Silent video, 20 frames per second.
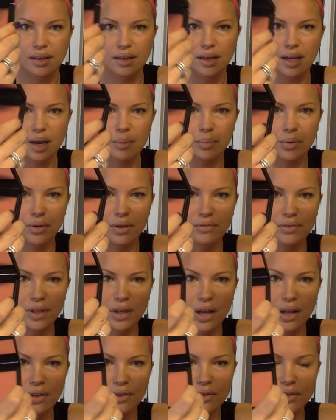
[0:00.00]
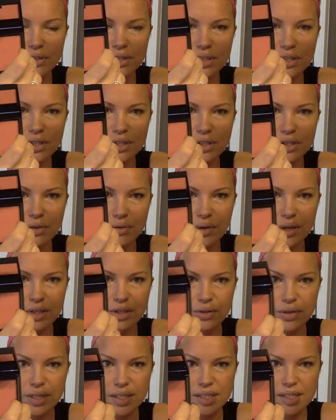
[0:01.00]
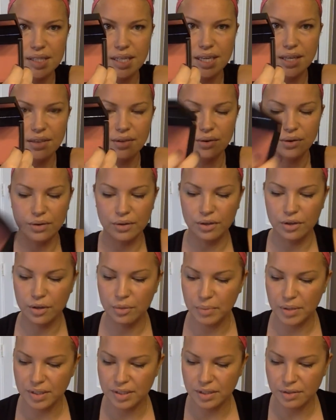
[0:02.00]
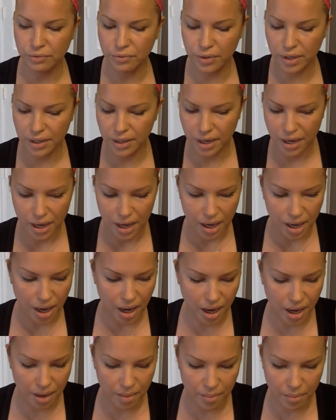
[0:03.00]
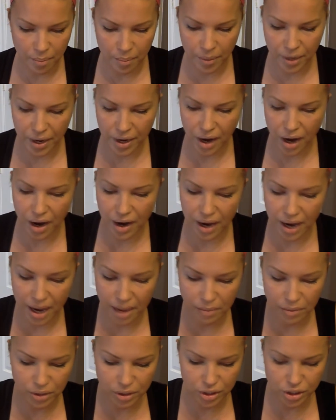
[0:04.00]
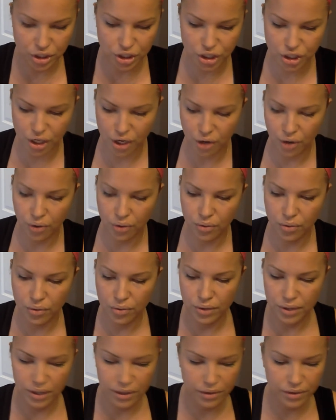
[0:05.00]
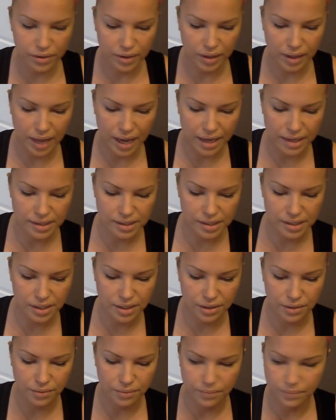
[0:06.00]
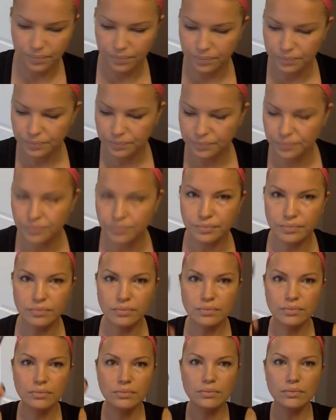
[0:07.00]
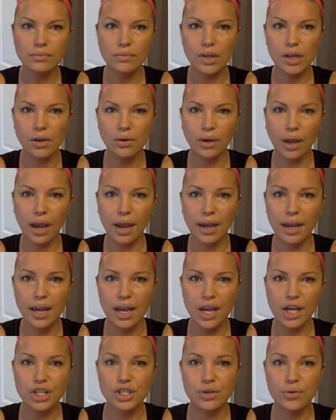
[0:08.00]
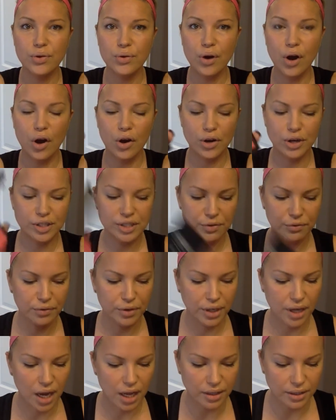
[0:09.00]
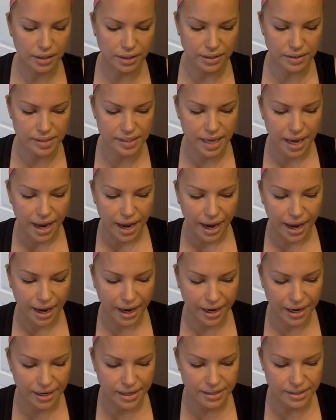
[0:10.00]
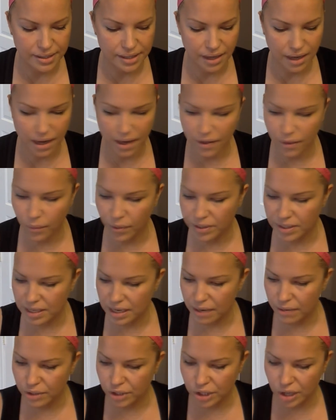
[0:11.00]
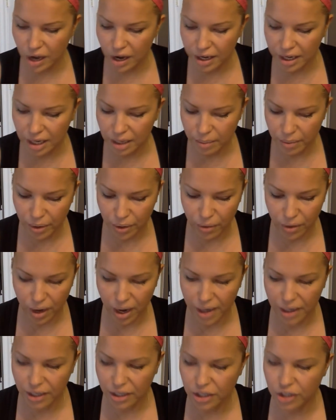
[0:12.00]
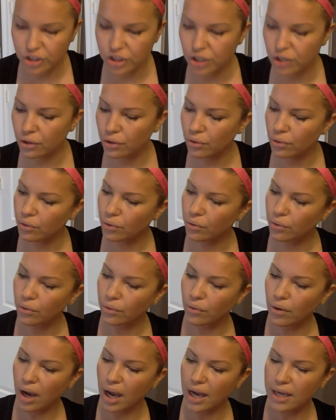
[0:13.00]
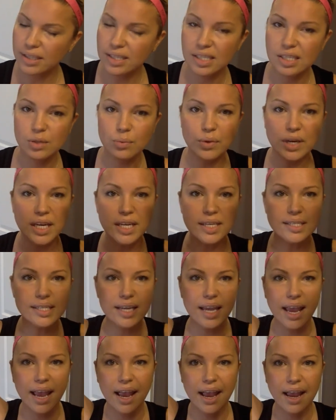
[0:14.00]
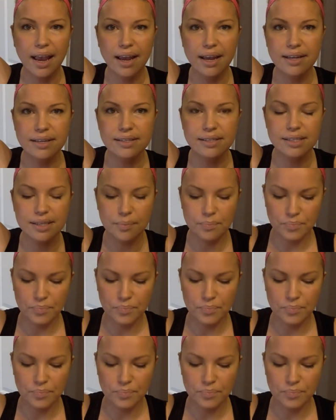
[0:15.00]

couple of the colors. So as you can see, they're a little bit different. But I am going to show through the last two. Okay. So there are different colors, and the ones that I was talking about, I'm going to do Sweet and